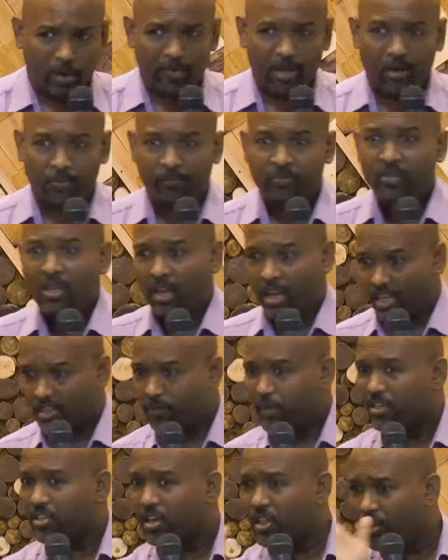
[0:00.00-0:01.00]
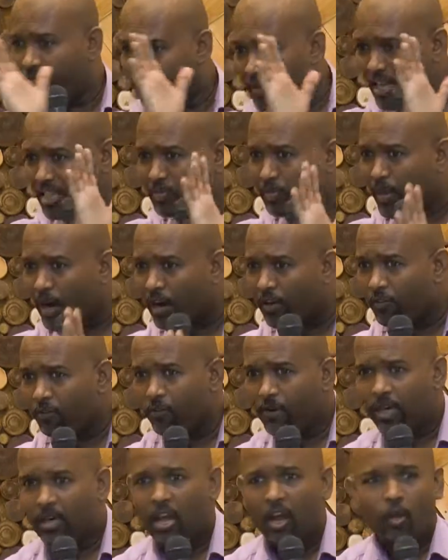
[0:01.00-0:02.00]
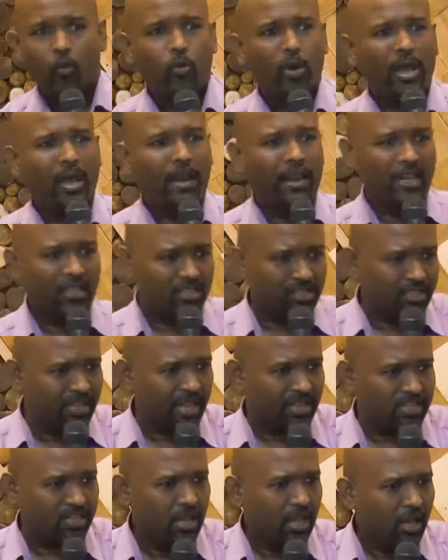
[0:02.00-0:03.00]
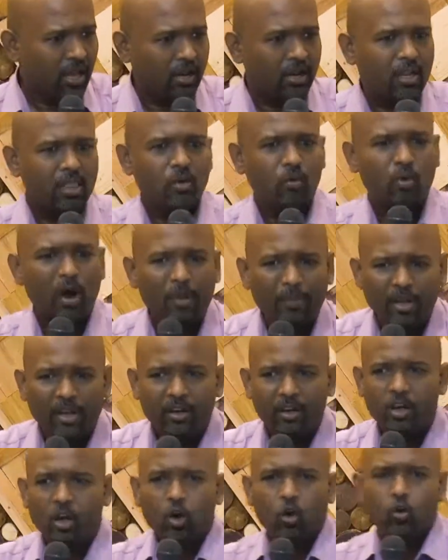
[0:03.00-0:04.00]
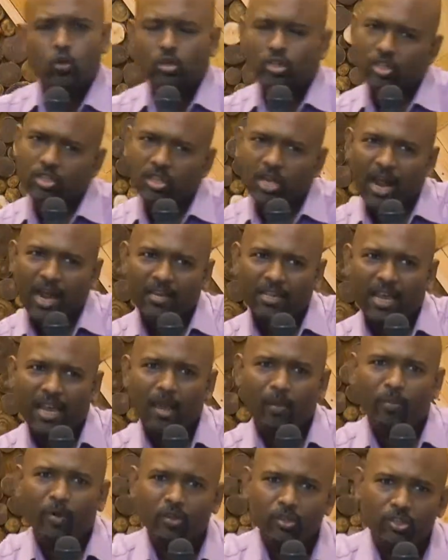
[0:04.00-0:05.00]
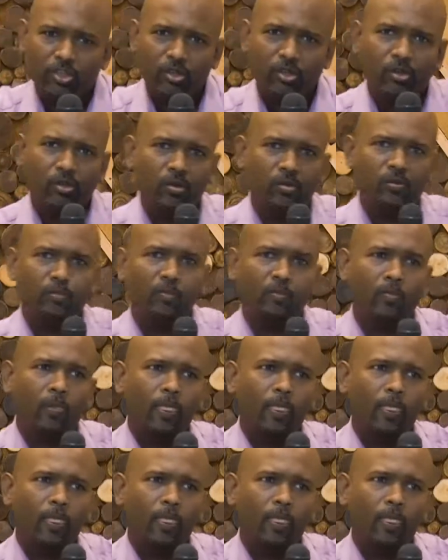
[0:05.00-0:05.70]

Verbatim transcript: women, especially the first part of it, where incest. Another woman who's not able to,